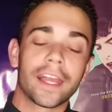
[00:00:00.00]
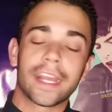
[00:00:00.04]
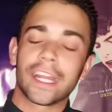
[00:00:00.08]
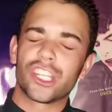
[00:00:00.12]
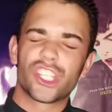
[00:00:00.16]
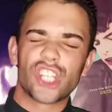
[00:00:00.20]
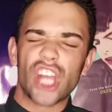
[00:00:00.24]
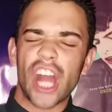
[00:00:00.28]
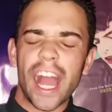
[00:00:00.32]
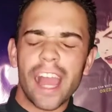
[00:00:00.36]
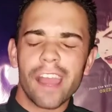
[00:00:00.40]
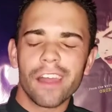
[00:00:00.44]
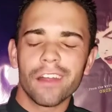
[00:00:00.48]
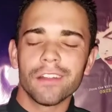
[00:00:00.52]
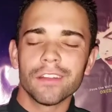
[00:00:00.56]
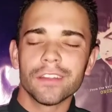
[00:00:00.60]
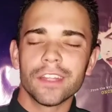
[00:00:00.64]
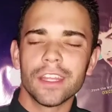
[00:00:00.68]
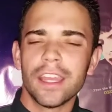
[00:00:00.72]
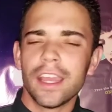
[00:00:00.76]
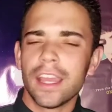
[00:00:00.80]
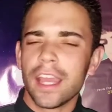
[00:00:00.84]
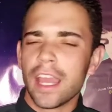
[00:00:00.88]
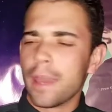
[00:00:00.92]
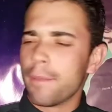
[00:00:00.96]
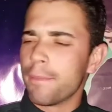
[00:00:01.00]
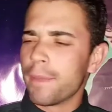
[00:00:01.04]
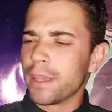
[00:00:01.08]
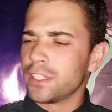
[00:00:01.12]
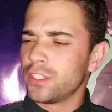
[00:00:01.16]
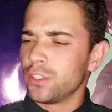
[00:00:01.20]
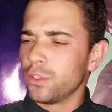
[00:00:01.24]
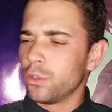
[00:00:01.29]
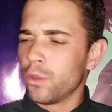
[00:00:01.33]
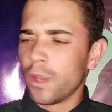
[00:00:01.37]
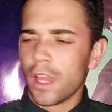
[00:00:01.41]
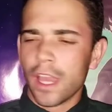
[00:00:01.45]
like a child. It
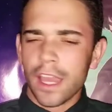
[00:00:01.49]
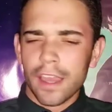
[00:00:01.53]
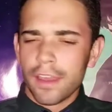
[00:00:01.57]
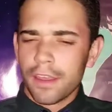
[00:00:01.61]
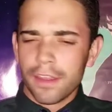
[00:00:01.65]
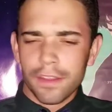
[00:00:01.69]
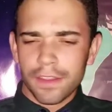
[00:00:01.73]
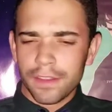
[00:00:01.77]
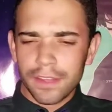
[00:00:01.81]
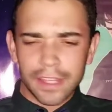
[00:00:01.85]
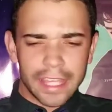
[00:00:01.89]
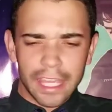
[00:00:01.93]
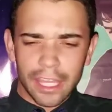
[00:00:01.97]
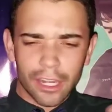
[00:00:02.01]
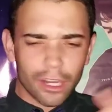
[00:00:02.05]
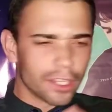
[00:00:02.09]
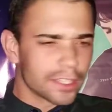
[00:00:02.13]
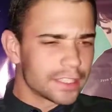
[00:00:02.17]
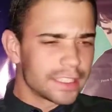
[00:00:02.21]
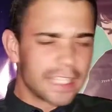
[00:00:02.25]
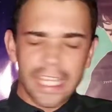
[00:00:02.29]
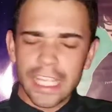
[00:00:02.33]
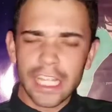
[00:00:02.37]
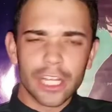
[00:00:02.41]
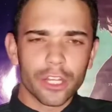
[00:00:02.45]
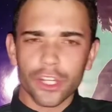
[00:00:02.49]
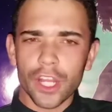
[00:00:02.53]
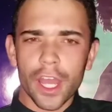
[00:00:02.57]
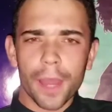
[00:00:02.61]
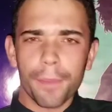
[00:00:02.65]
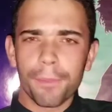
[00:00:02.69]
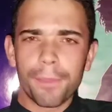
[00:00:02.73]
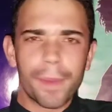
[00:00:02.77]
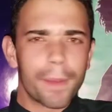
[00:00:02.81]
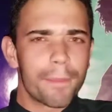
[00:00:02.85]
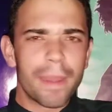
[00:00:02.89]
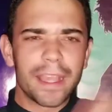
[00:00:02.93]
makes you get all teared
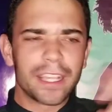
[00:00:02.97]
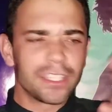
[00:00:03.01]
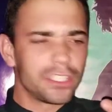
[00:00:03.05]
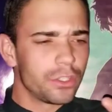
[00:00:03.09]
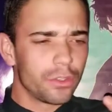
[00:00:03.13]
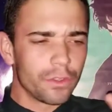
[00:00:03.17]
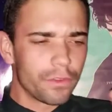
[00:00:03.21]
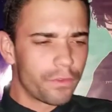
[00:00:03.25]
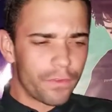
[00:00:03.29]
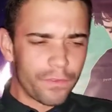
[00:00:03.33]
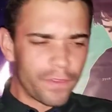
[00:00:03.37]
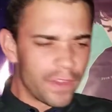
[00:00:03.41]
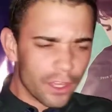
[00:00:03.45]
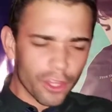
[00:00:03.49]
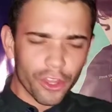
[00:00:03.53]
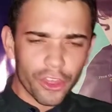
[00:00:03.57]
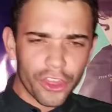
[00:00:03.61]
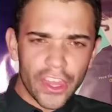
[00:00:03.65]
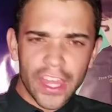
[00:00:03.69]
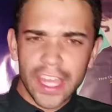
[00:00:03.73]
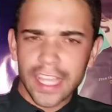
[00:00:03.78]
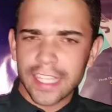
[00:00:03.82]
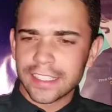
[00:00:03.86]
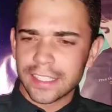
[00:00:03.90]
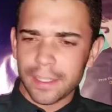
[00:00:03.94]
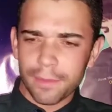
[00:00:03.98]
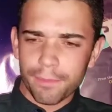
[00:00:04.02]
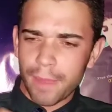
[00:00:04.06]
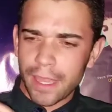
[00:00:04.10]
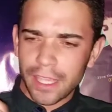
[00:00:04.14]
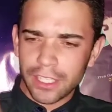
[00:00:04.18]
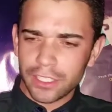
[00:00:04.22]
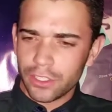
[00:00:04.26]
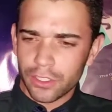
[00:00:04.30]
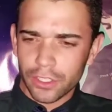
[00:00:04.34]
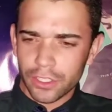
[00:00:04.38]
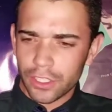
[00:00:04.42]
up. It makes you feel things. It
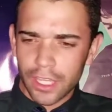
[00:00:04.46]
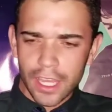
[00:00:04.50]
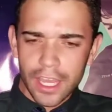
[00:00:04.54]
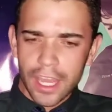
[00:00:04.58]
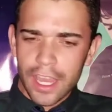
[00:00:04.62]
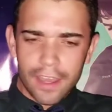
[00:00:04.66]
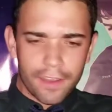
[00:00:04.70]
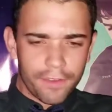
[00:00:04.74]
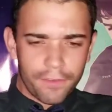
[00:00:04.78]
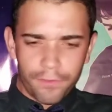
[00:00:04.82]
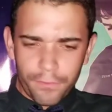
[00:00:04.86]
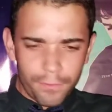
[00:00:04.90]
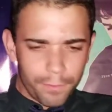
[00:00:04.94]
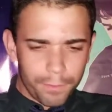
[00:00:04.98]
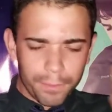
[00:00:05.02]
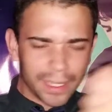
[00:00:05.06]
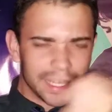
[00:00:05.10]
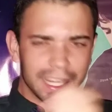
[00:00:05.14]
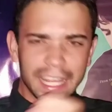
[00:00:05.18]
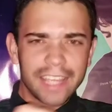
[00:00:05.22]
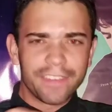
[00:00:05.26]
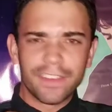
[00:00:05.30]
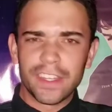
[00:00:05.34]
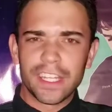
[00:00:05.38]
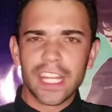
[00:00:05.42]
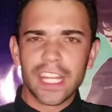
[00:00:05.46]
makes you believe